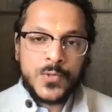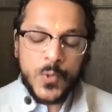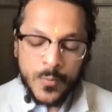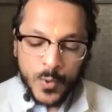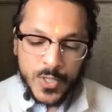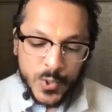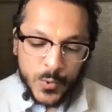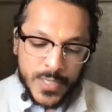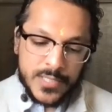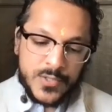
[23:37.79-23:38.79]
So I'm going
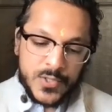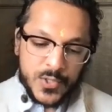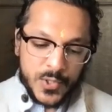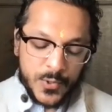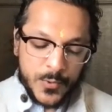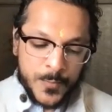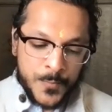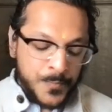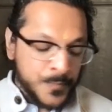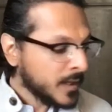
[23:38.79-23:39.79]
to read to you
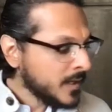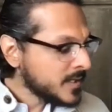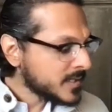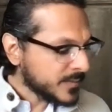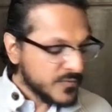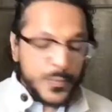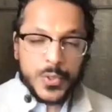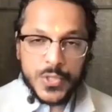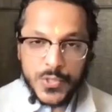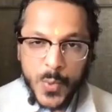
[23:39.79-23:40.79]
some of
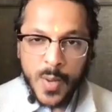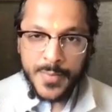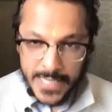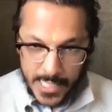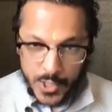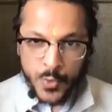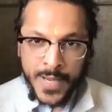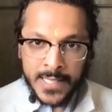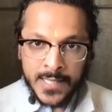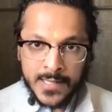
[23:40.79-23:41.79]
Pujaswami
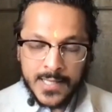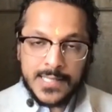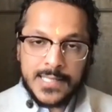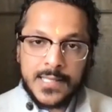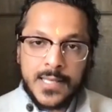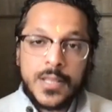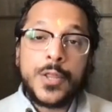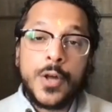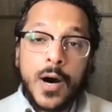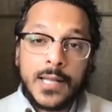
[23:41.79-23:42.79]
Tejomayananda's
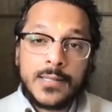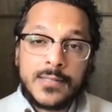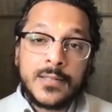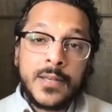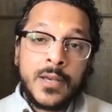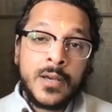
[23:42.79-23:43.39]
thoughts